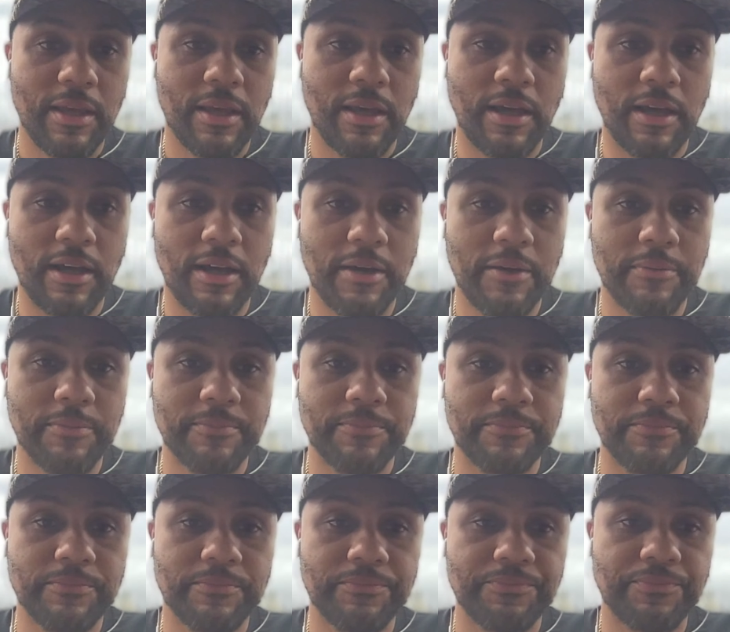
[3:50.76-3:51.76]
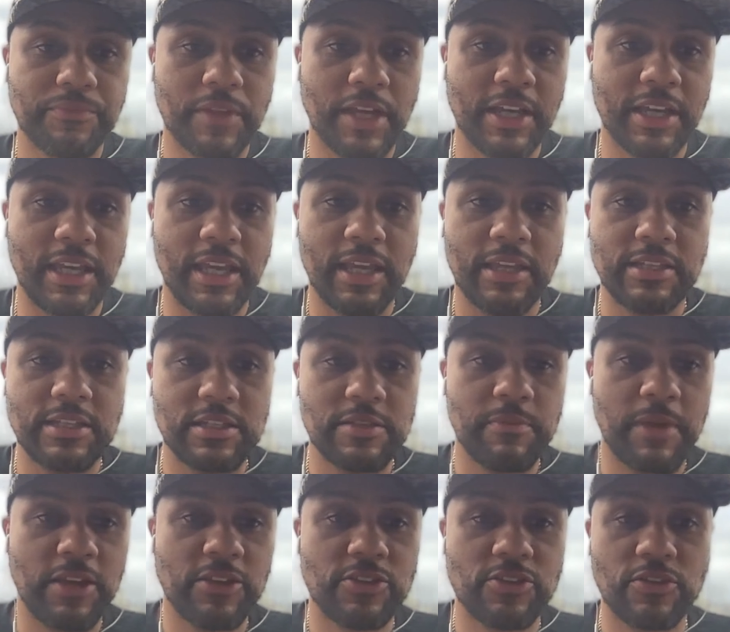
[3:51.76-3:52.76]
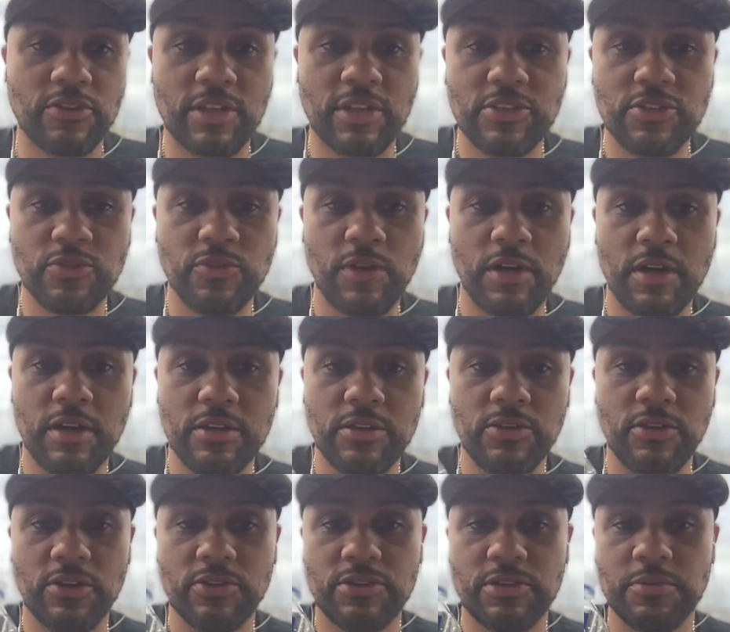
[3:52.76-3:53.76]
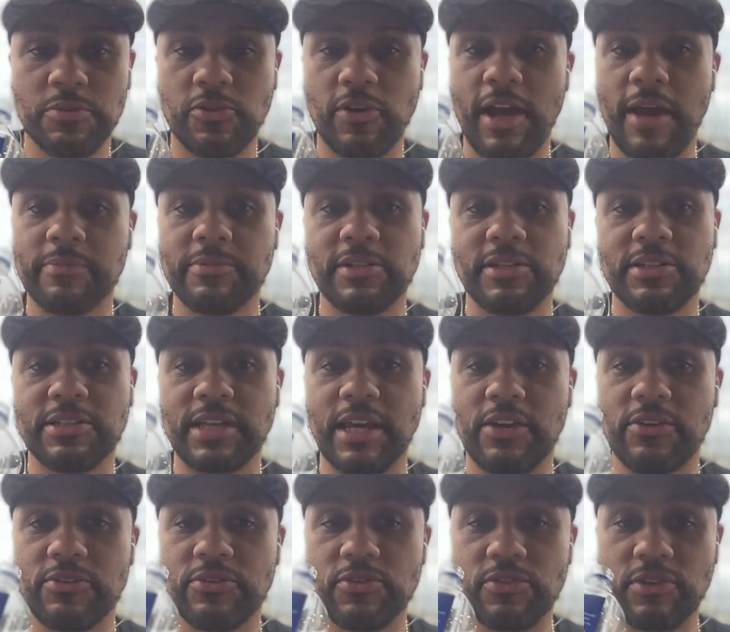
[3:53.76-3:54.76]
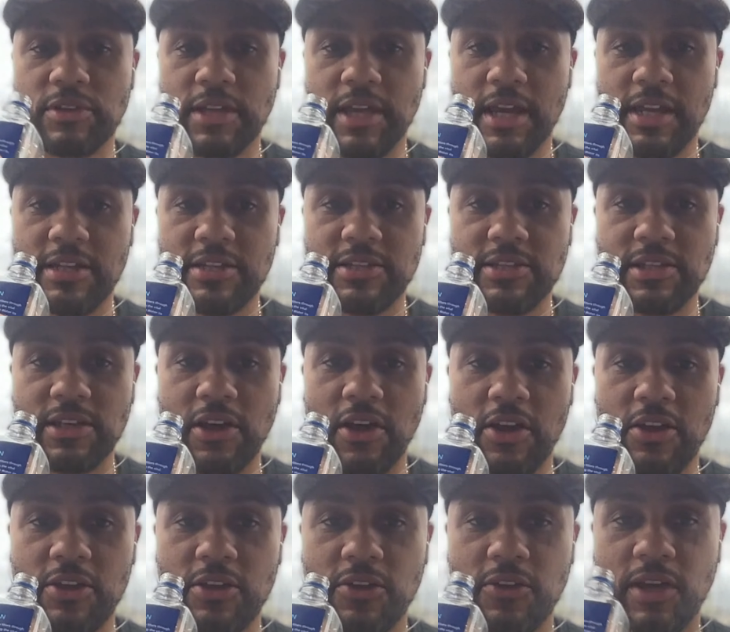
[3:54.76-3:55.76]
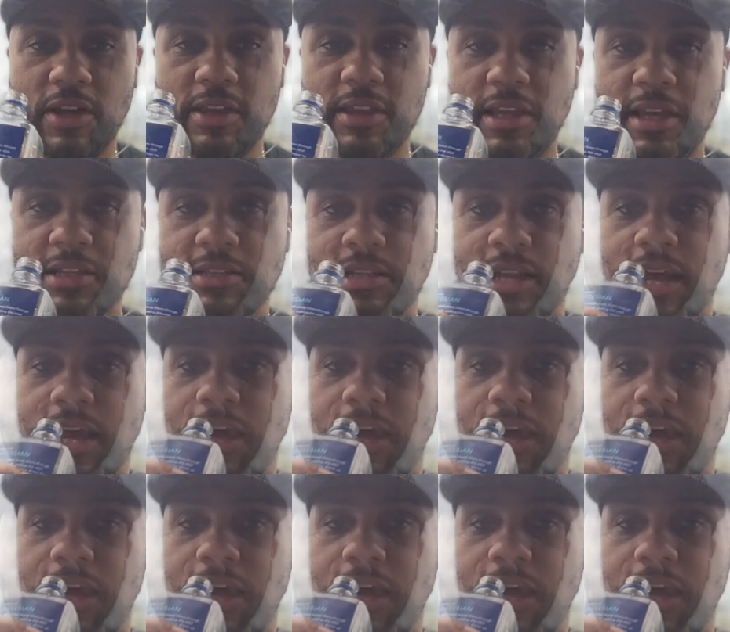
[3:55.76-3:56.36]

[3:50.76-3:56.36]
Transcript: um, again, just make sure that you uh, you know, subscribe to the channel so you can kind of see all of the great things that I